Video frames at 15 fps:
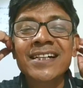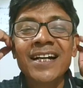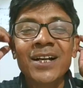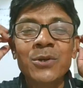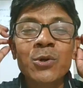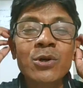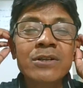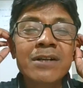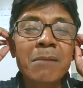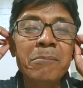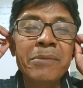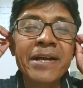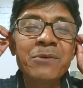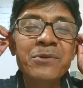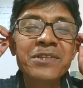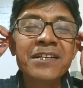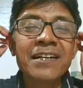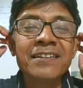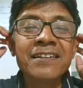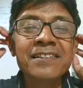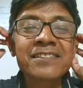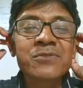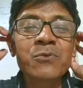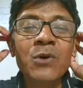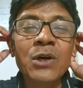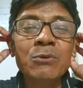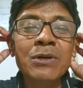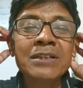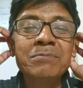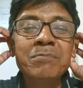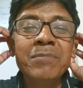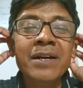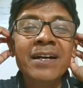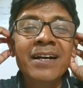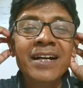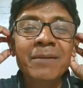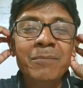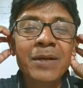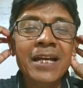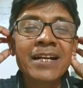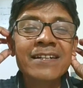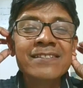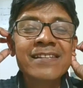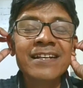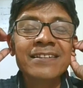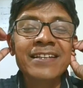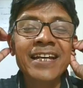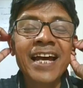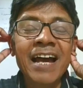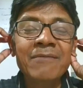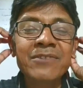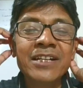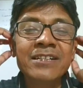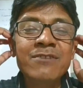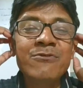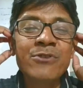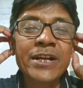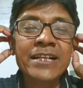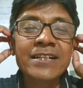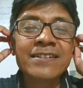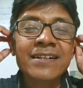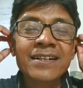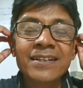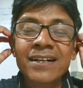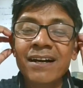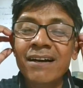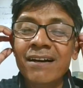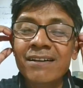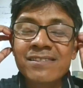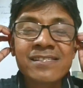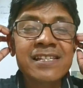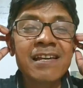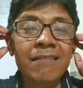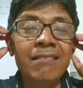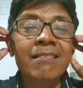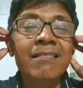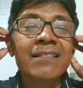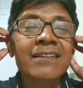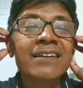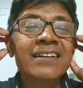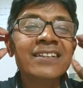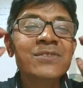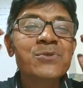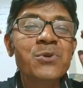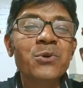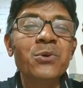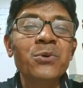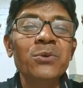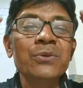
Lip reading: Don't compare with others. One players they have the different skill, so